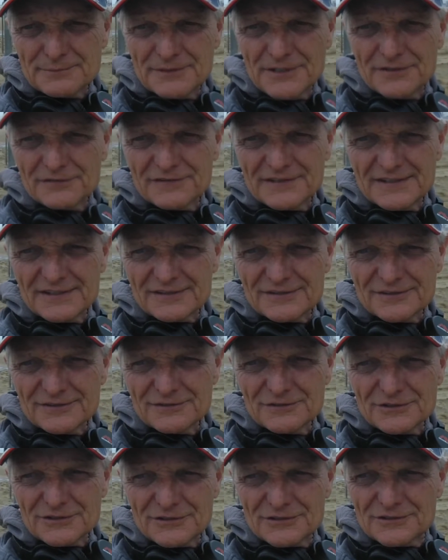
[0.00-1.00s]
been over there too.
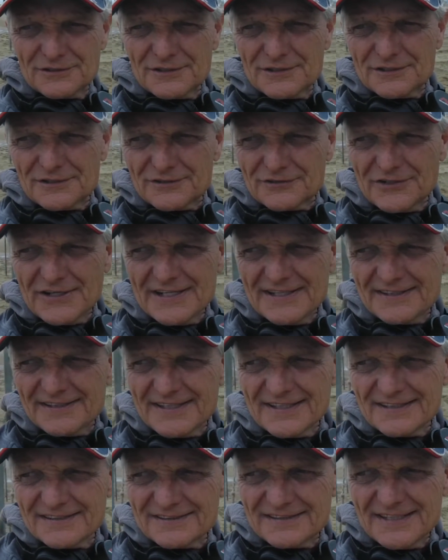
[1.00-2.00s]
Look, uh, green
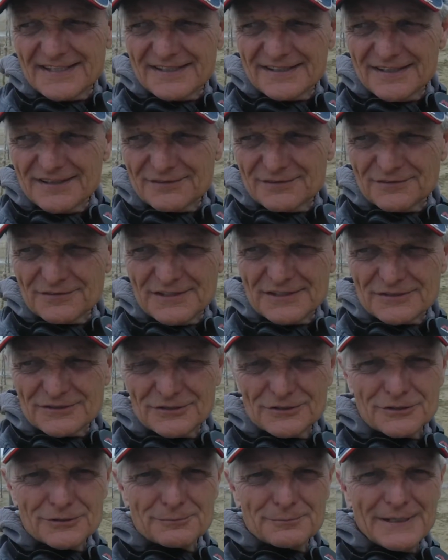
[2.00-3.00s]
things down. I don't know if that's
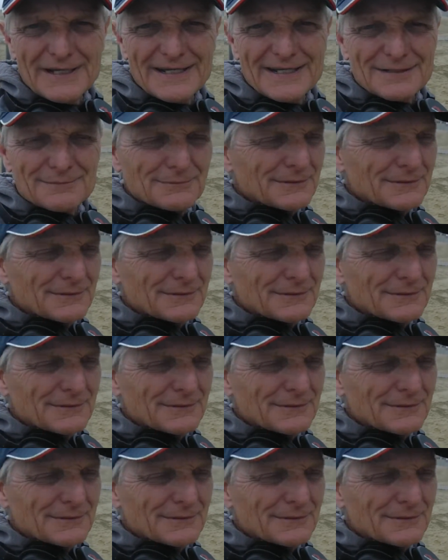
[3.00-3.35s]
good or bad,